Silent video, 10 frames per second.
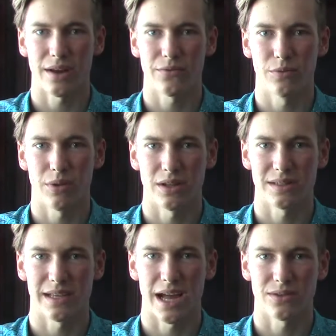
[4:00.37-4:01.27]
Food
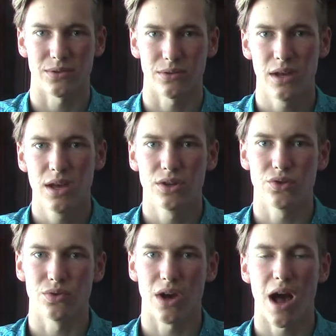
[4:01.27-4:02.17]
Policy Council
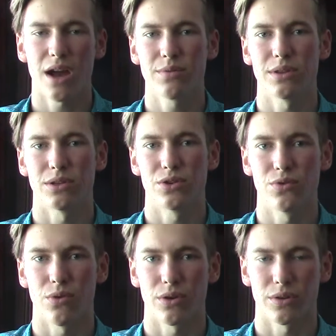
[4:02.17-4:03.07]
to talk with
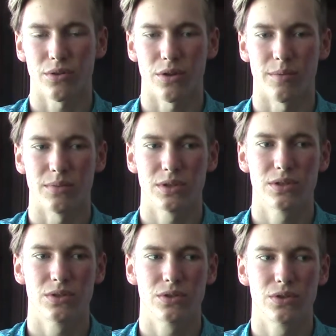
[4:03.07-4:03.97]
the
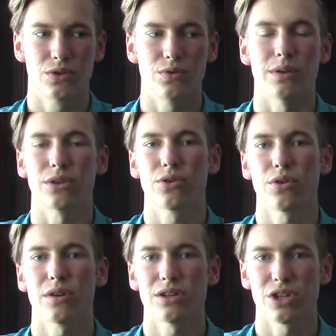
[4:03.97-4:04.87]
to
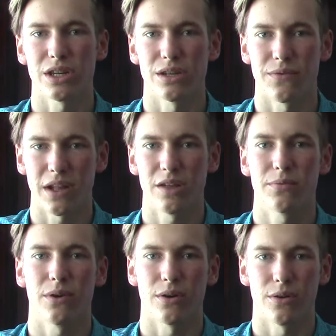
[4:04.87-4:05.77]
encourage and
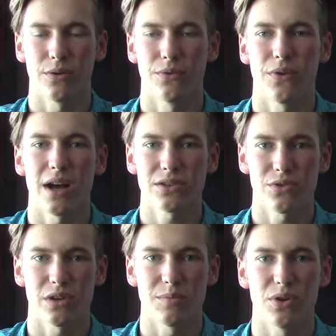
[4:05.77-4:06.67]
develop or
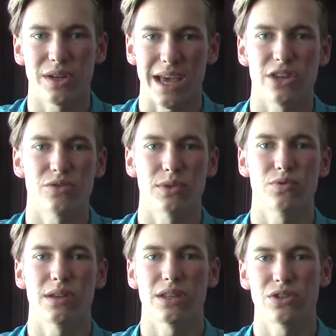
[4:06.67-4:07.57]
foster a communication
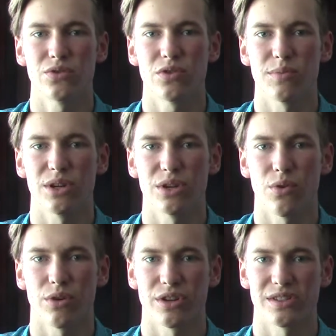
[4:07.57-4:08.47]
between the two community
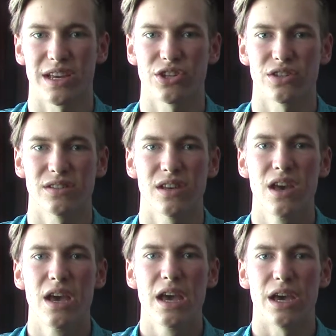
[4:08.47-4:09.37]
organizations
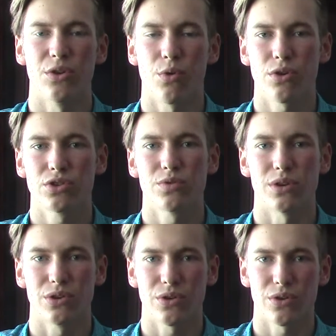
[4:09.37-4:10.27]
in order to
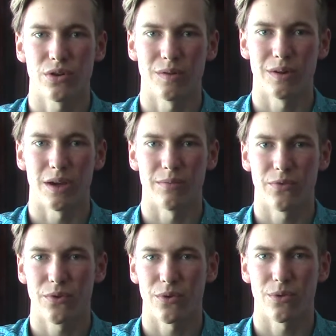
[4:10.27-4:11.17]
incur and
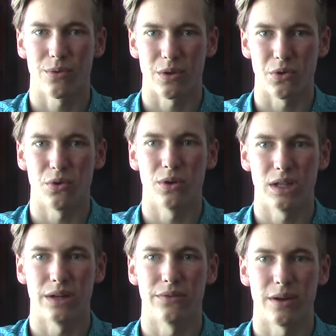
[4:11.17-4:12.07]
further the
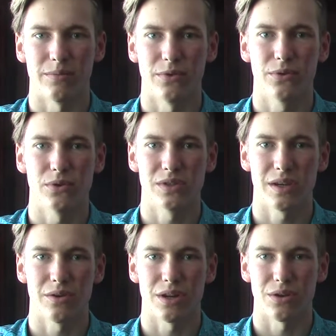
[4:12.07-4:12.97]
goal of food
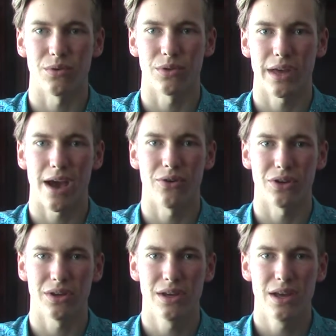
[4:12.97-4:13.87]
security in North
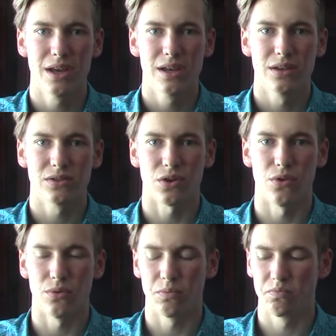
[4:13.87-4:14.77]
County.
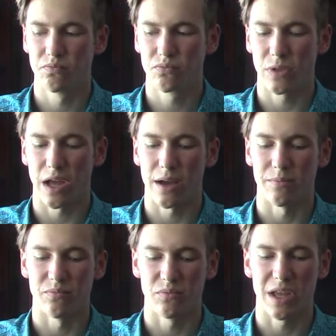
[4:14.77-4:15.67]
So
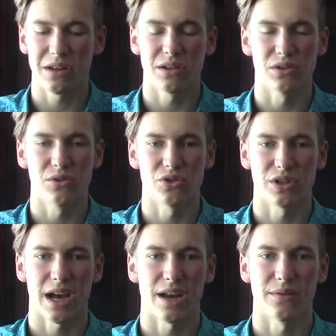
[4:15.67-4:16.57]
in
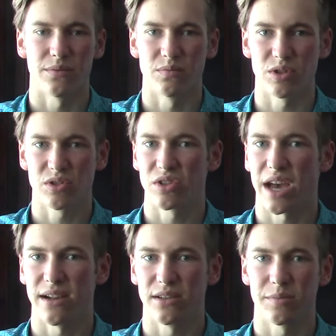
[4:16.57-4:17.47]
conclusion, just
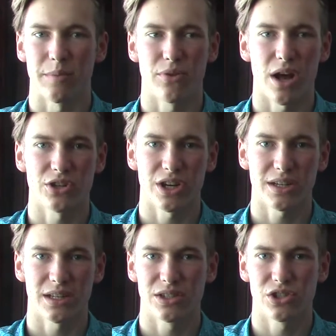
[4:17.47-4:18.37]
to look at my
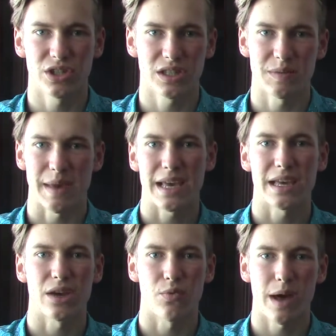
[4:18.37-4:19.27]
project, it's just
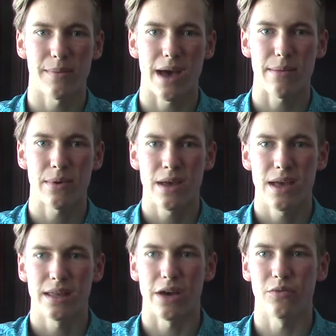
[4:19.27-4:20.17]
making a web app
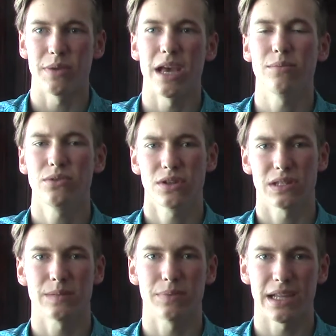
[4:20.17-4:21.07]
that would be able to
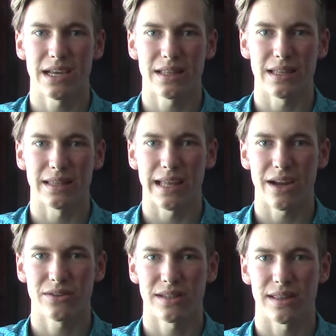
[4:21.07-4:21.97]
display the
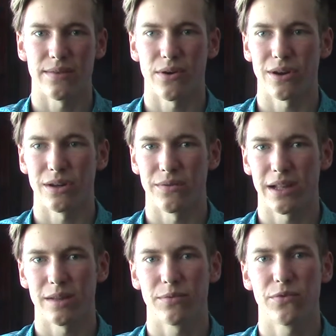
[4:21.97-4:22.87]
layers that they've already
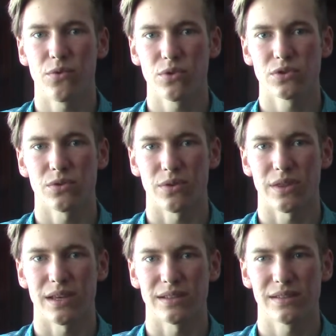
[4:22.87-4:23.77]
developed for certain
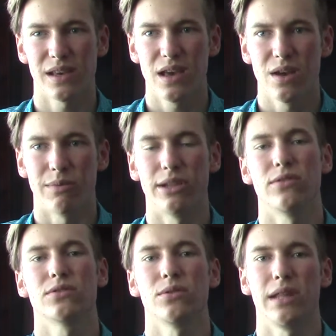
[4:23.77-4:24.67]
things, while
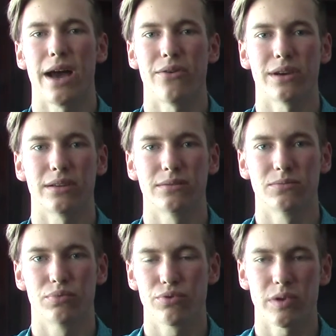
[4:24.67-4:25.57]
also
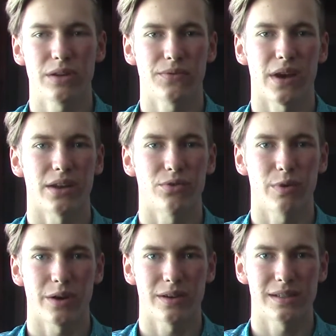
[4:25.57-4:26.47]
allowing predefined
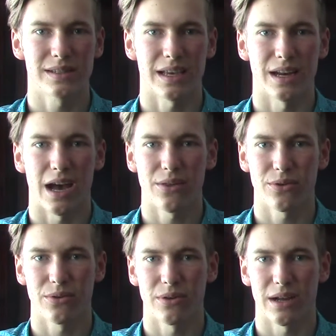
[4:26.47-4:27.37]
queries and
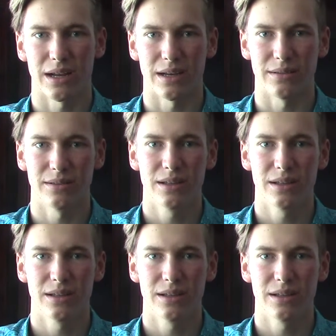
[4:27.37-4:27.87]
other